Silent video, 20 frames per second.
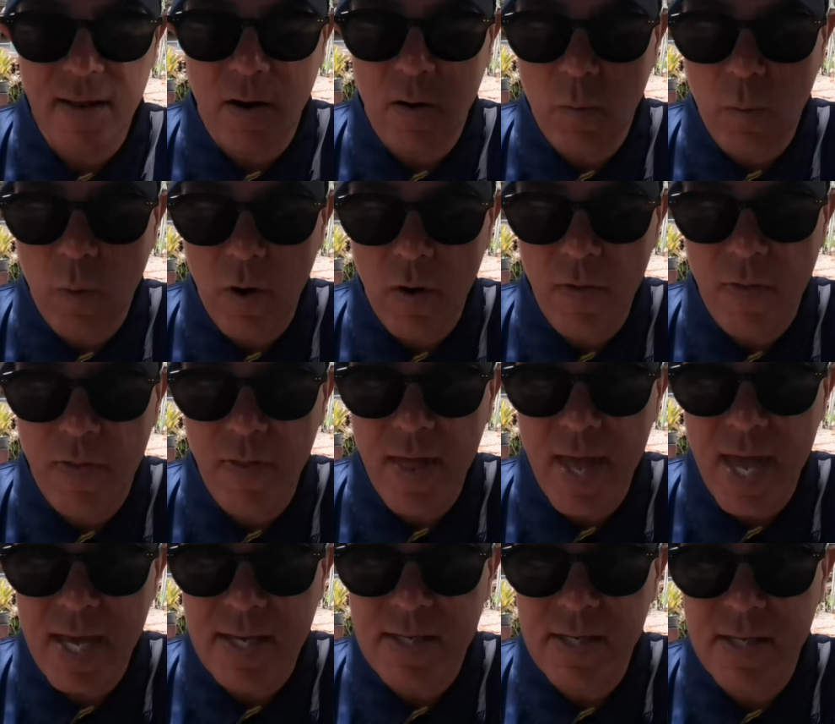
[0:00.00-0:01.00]
that they're
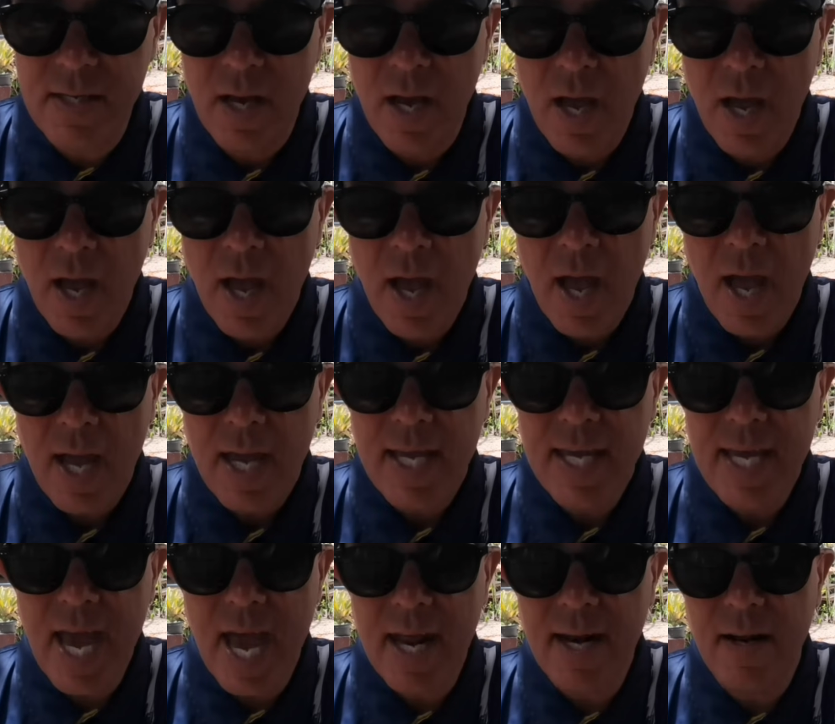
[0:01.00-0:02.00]
worth this.
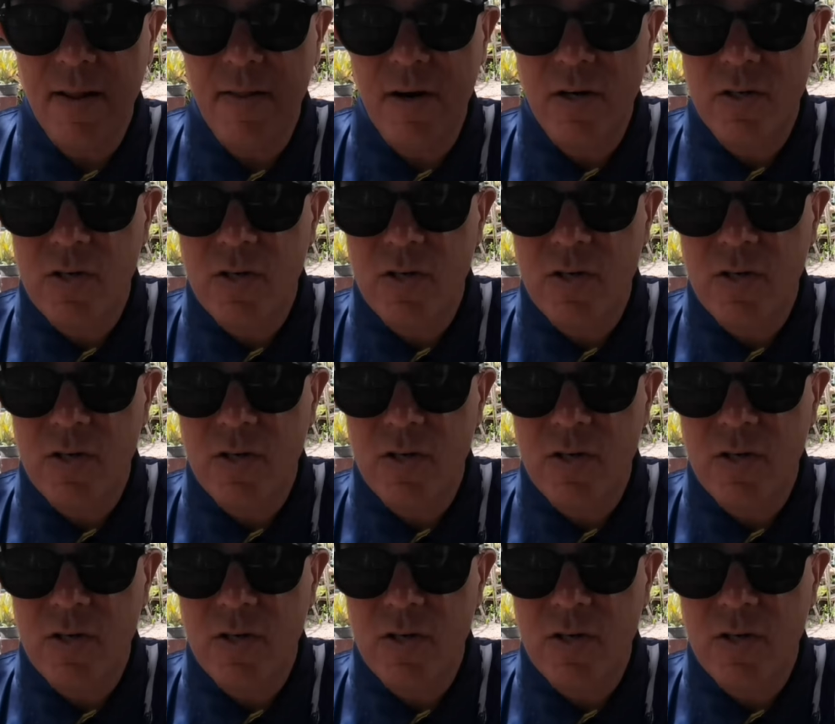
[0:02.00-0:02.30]
Yet